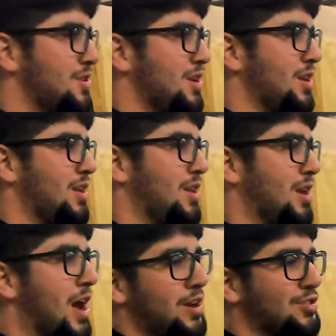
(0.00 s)
And then
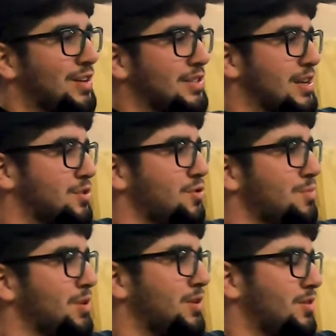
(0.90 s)
I didn't drive to high school,
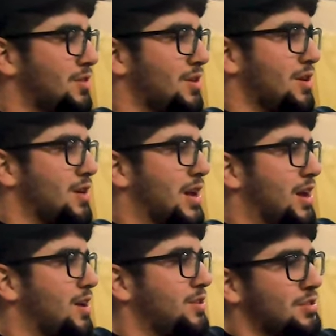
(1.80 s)
but I
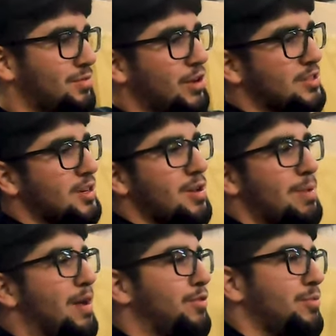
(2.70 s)
kind of just fixed it up
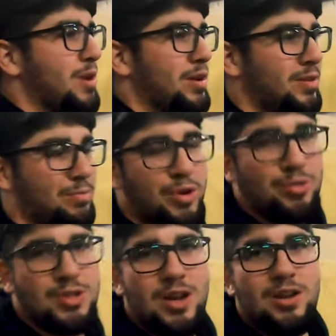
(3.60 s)
after my brother
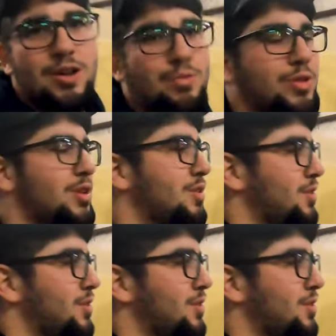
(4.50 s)
was kind of done with it.